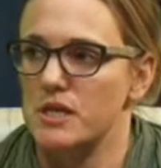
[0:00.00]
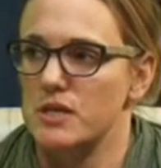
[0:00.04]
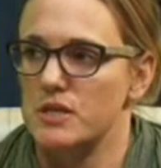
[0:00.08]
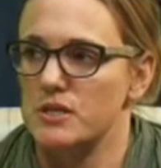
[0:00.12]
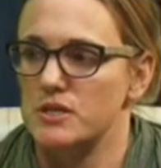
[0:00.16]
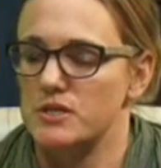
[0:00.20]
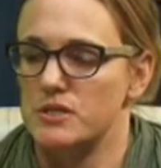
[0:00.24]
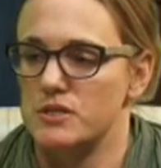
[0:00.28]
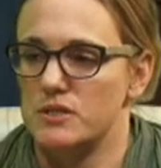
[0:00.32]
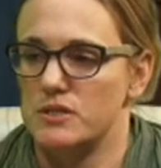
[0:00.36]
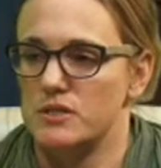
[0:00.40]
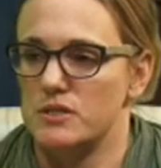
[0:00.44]

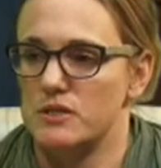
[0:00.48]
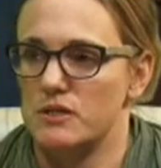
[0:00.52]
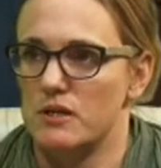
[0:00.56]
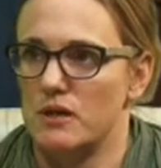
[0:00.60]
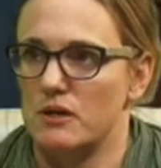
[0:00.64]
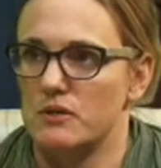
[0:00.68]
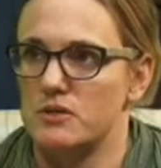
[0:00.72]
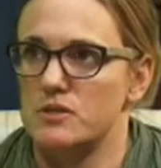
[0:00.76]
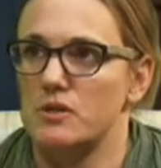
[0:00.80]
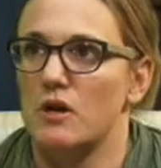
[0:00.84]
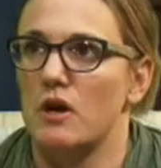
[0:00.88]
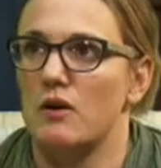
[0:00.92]
to
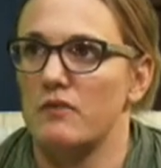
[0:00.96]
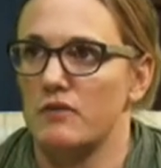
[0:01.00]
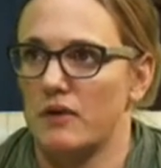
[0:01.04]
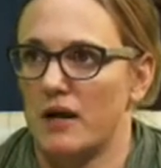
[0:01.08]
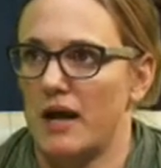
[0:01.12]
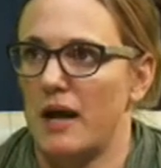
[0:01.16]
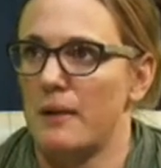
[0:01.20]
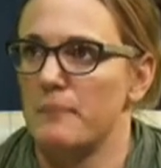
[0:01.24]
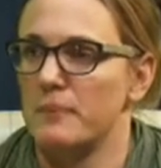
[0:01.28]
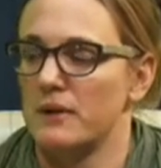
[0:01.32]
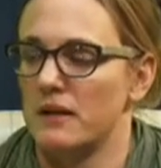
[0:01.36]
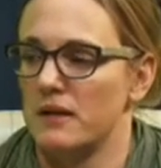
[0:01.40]

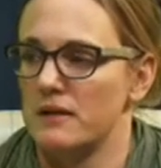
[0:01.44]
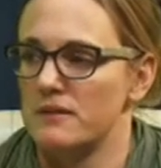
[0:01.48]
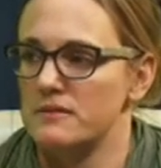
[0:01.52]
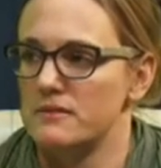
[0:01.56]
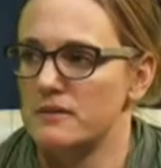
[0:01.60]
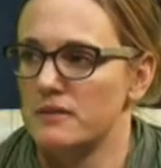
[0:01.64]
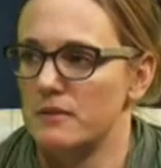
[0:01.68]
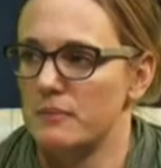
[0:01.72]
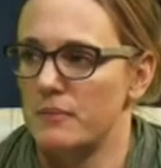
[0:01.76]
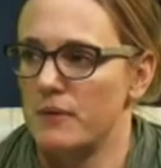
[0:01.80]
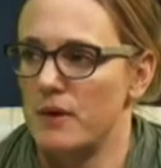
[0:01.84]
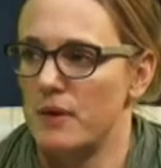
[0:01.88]

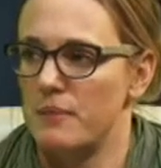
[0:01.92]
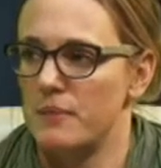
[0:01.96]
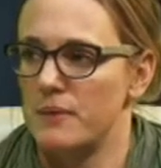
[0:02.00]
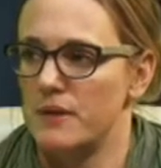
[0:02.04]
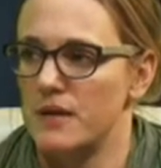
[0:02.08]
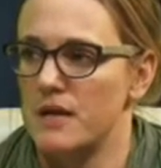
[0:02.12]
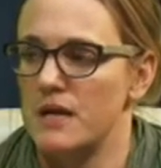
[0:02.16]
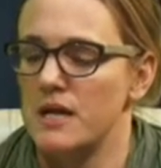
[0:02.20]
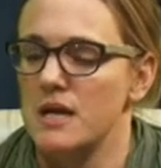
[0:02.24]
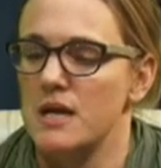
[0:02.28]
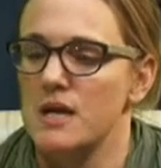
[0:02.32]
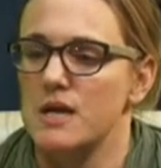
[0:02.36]
overcapitalize on the
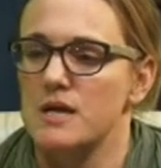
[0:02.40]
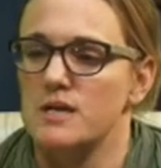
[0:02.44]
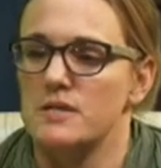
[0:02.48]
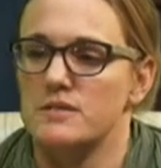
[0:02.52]
property.